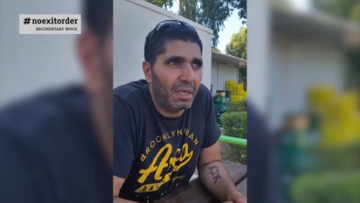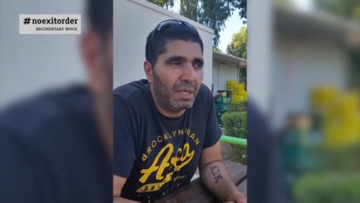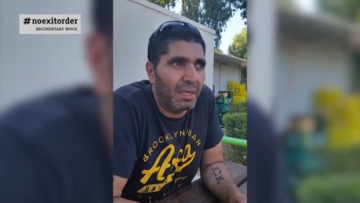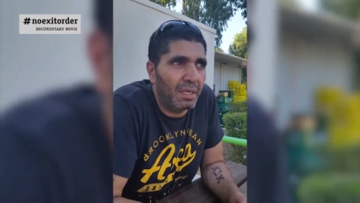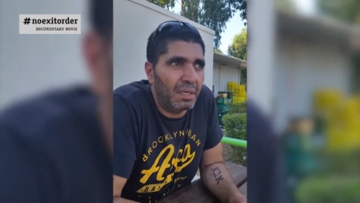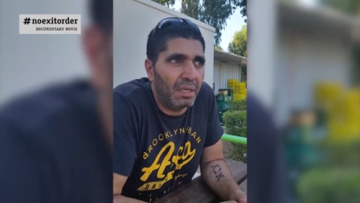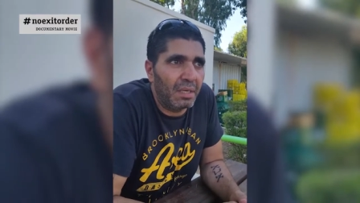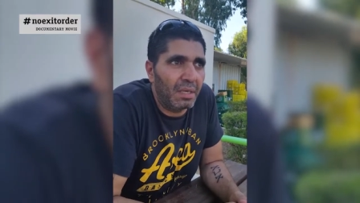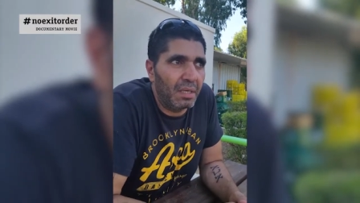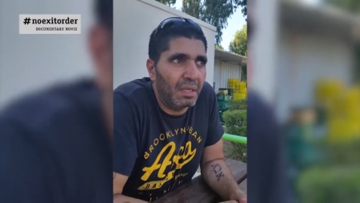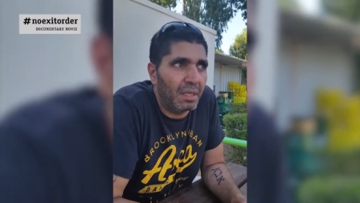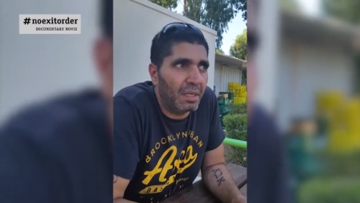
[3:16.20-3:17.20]
Just, you don't
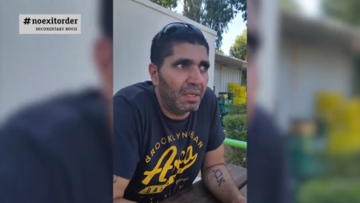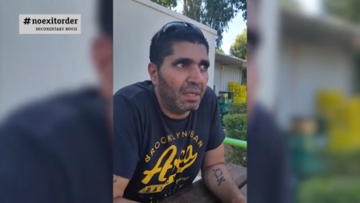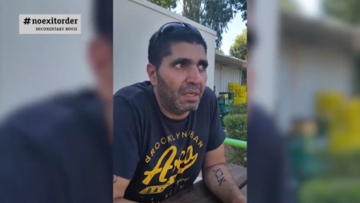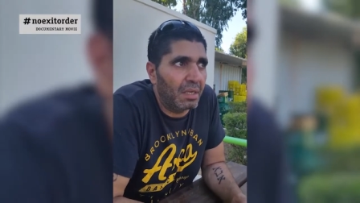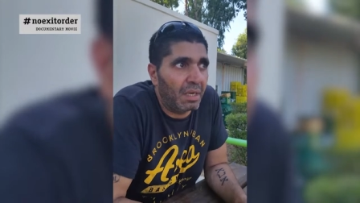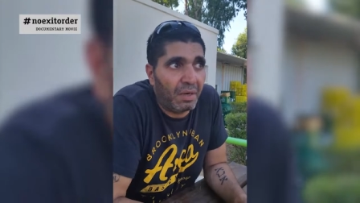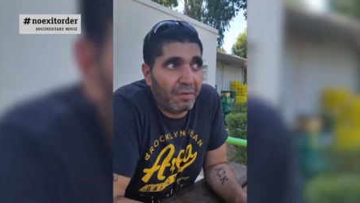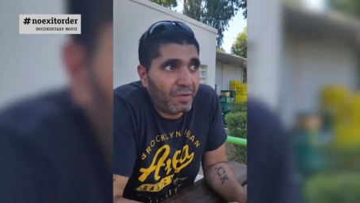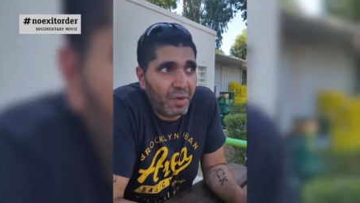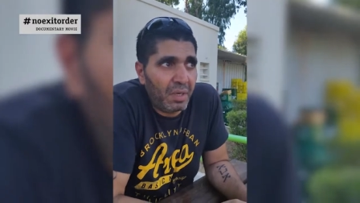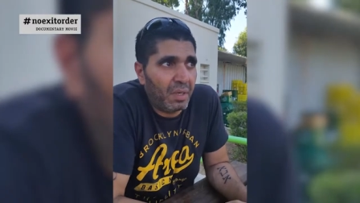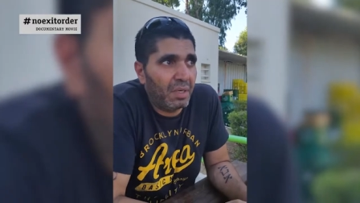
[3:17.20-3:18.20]
have to answer if you don't. Of
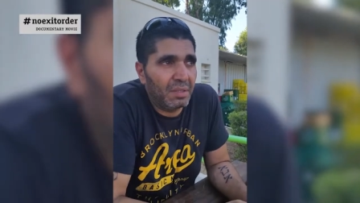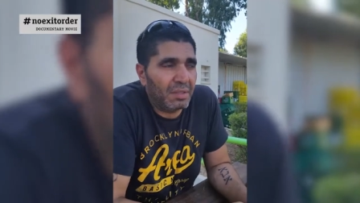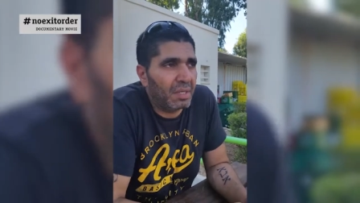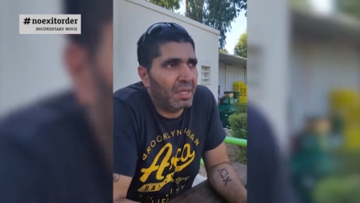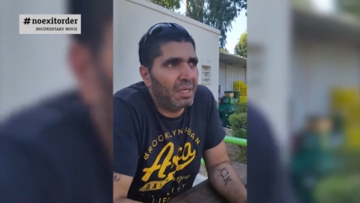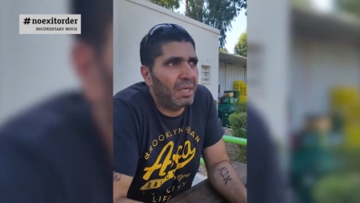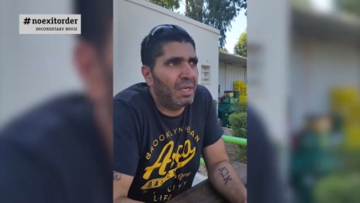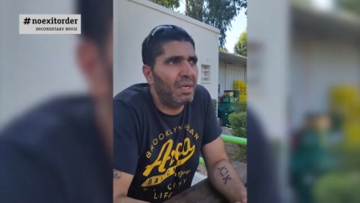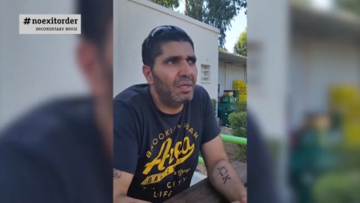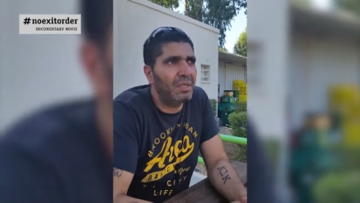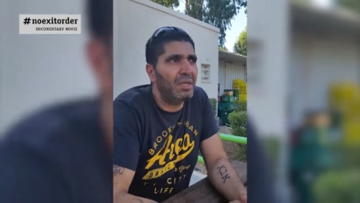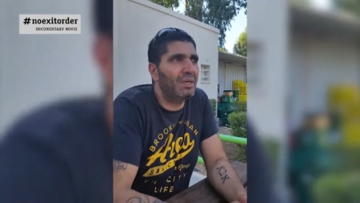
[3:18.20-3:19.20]
course,
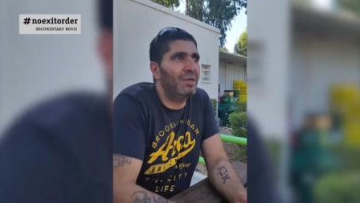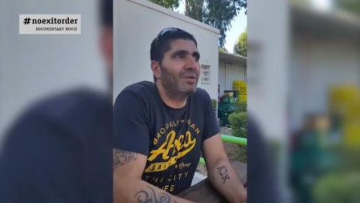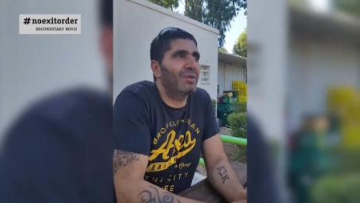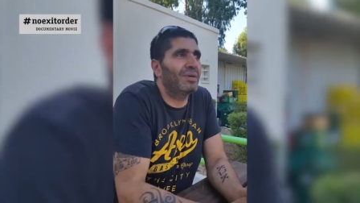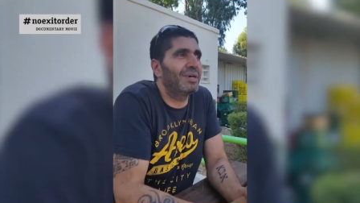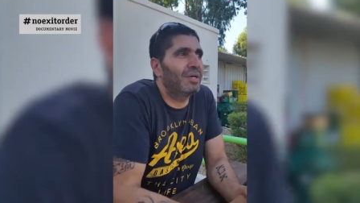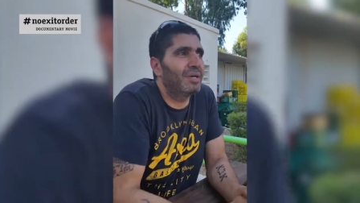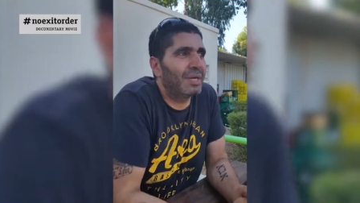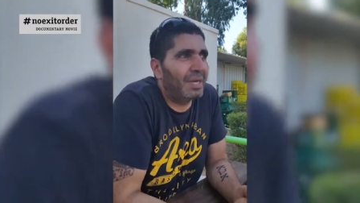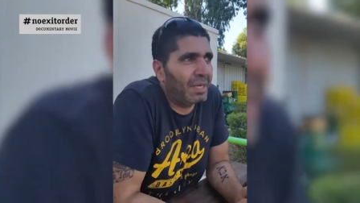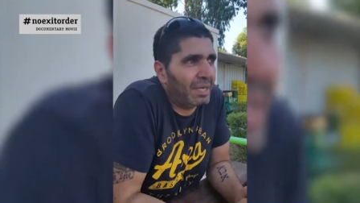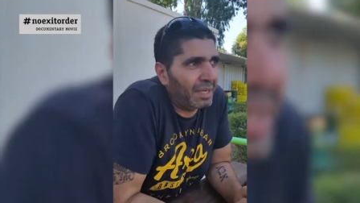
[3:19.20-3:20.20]
no.
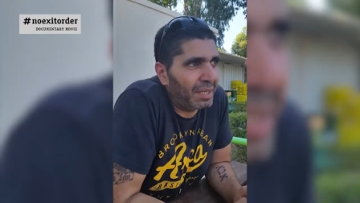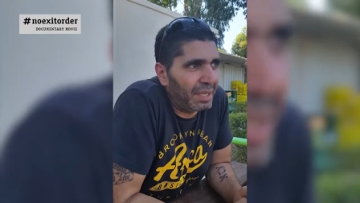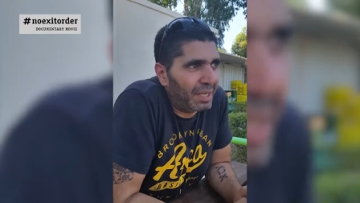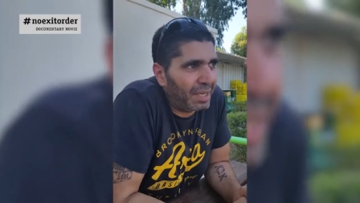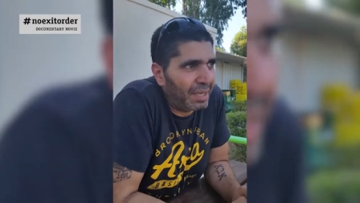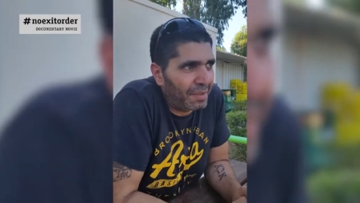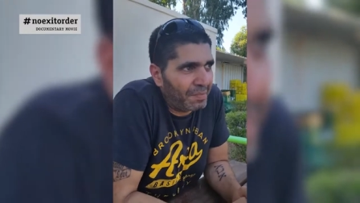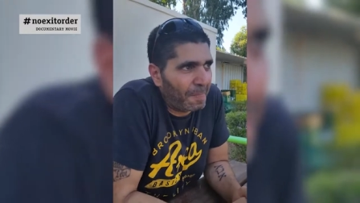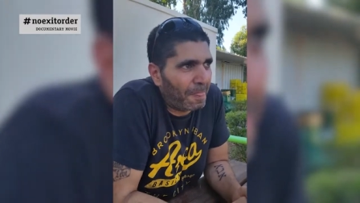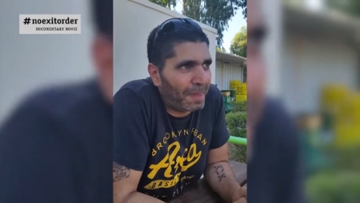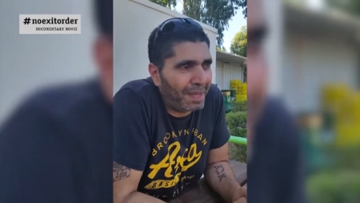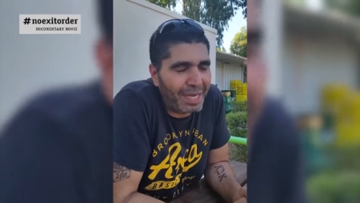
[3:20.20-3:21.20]
I
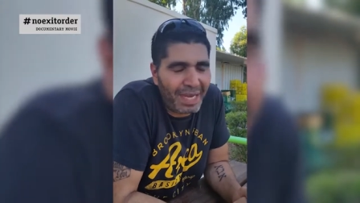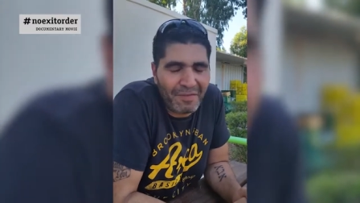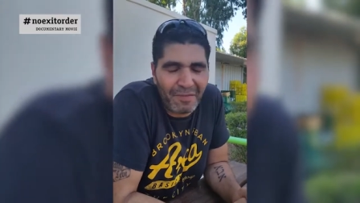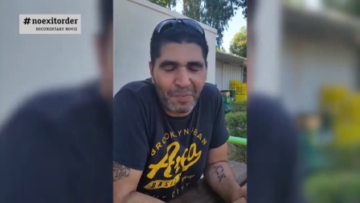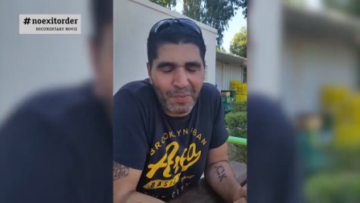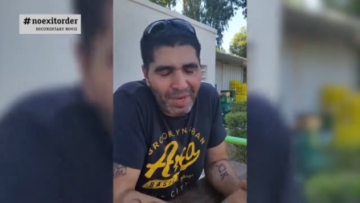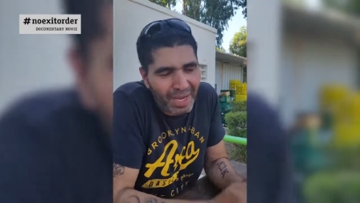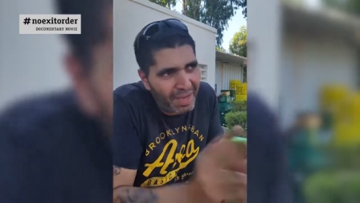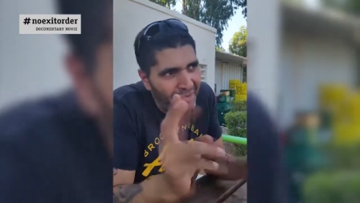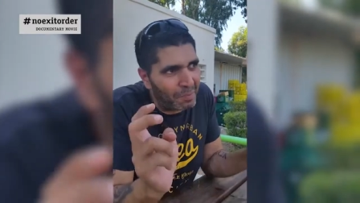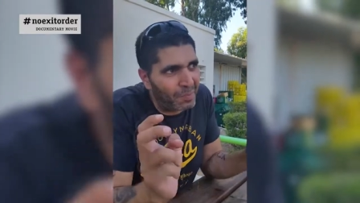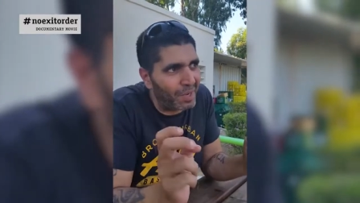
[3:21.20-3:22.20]

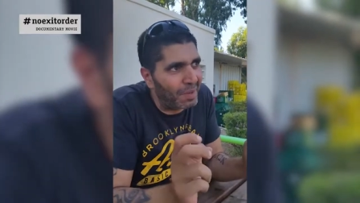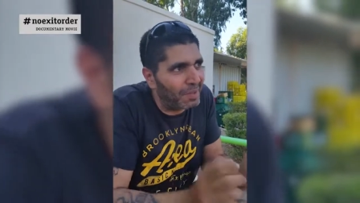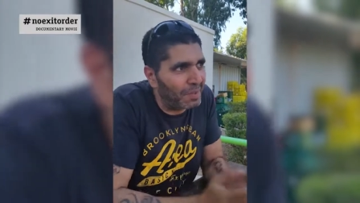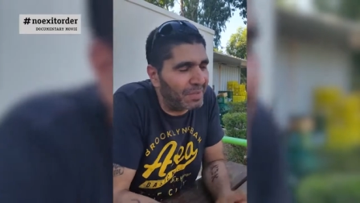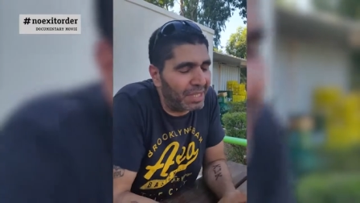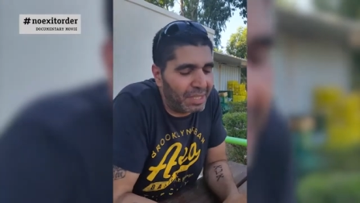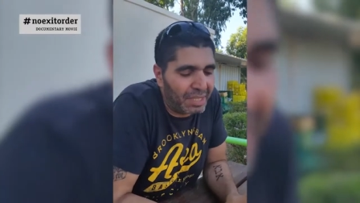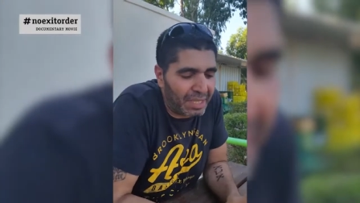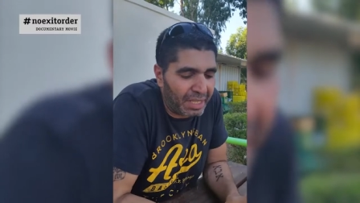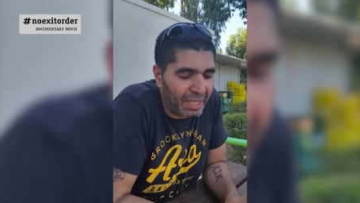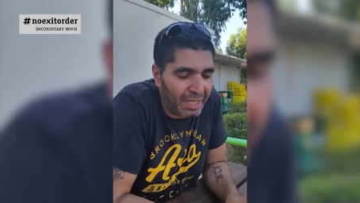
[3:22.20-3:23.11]
have a problem that